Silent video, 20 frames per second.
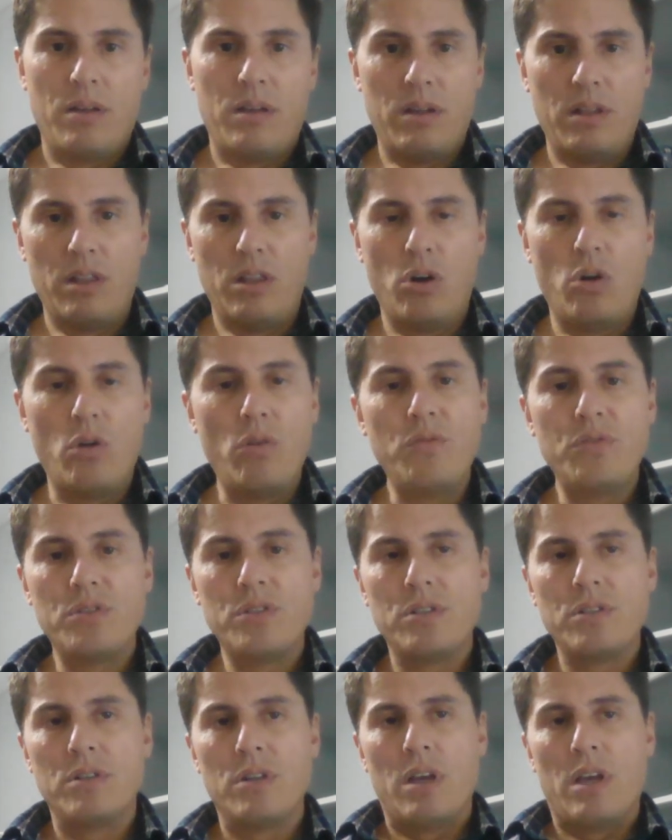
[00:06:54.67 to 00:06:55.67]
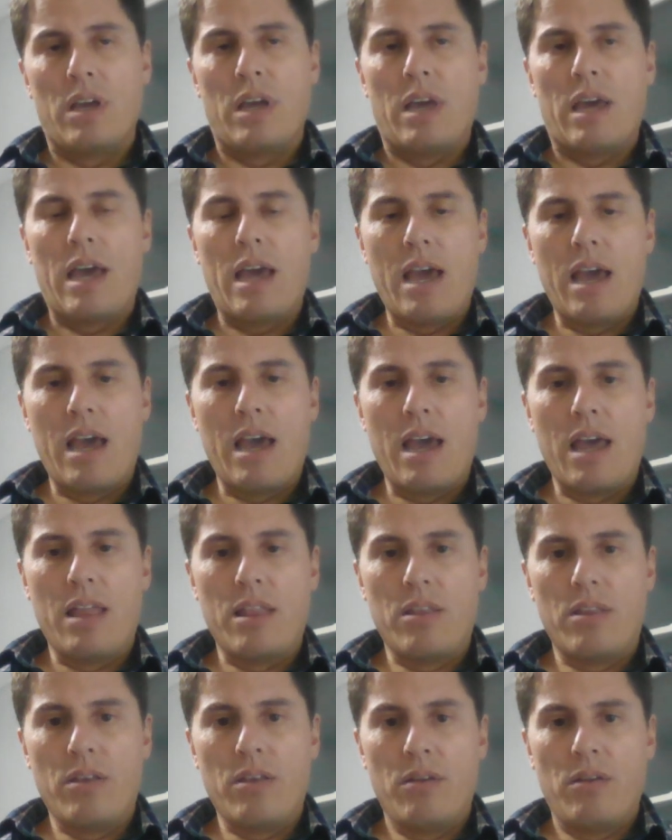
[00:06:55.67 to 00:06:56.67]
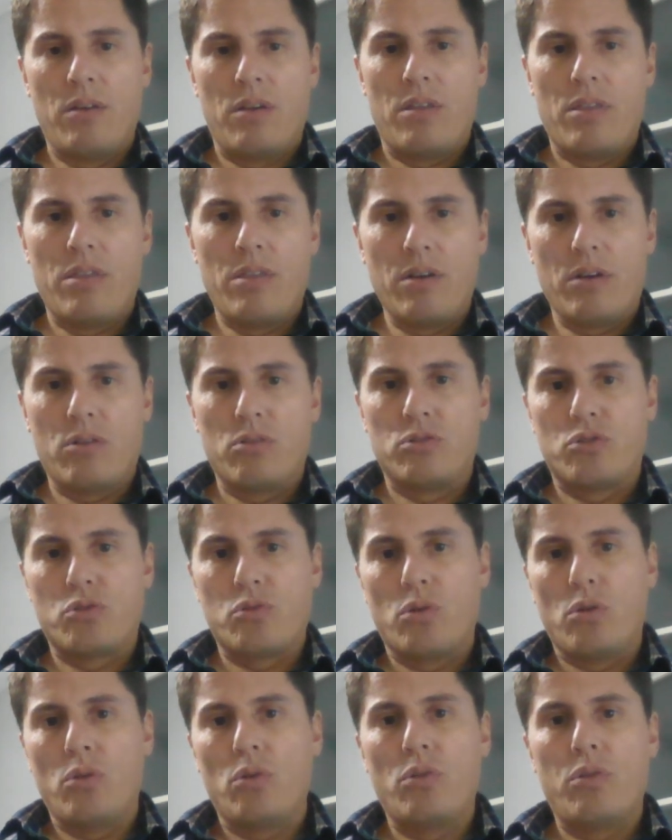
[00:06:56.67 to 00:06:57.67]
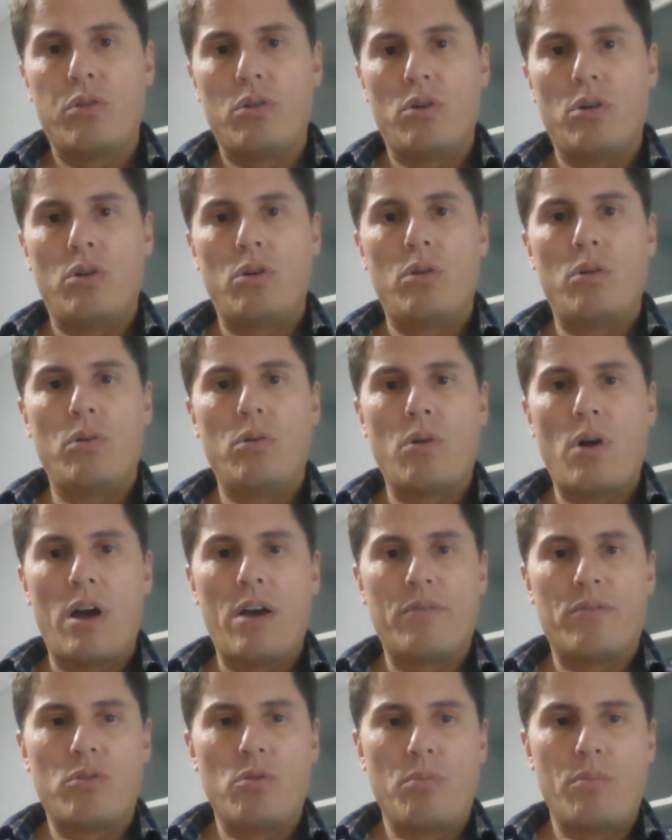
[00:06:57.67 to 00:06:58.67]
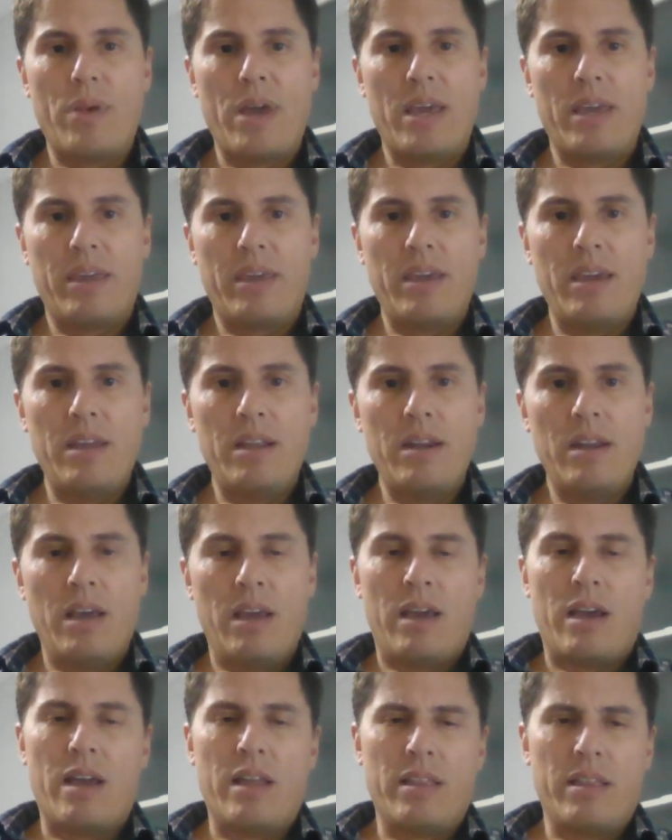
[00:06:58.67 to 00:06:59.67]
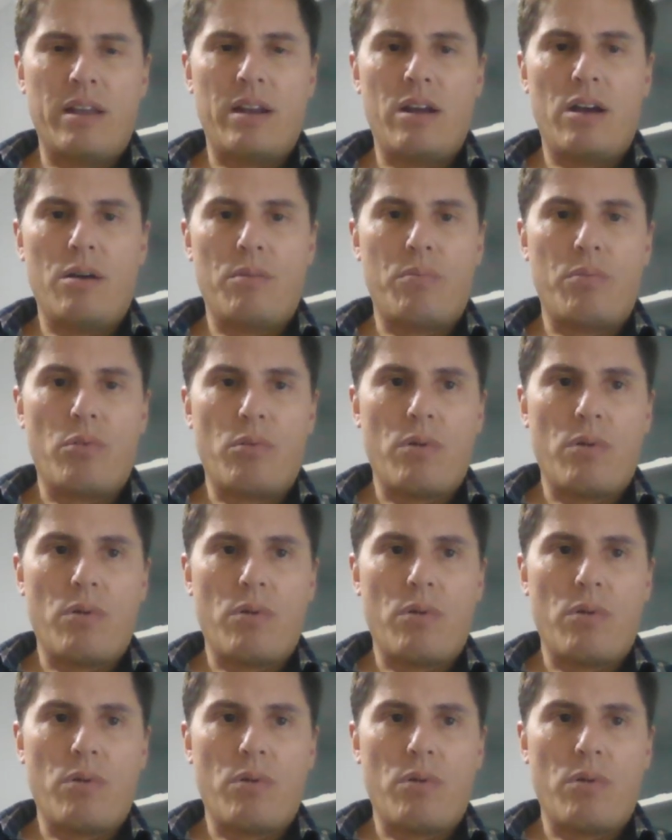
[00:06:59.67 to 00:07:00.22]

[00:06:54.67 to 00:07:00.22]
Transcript: loaves, and the control dough after baking ended up